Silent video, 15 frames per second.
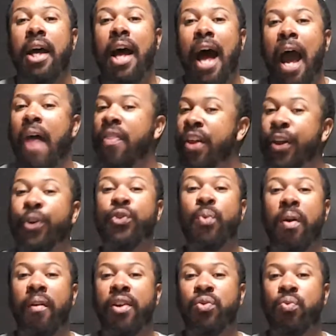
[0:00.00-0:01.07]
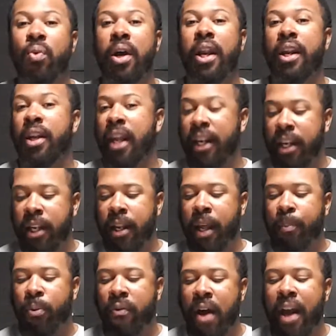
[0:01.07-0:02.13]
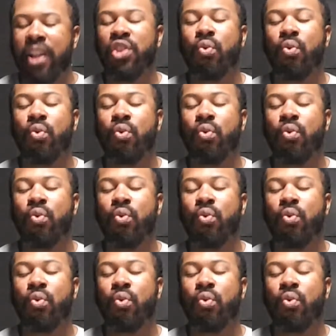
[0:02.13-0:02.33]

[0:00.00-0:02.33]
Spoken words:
I had the Eagles winning this one, and they provided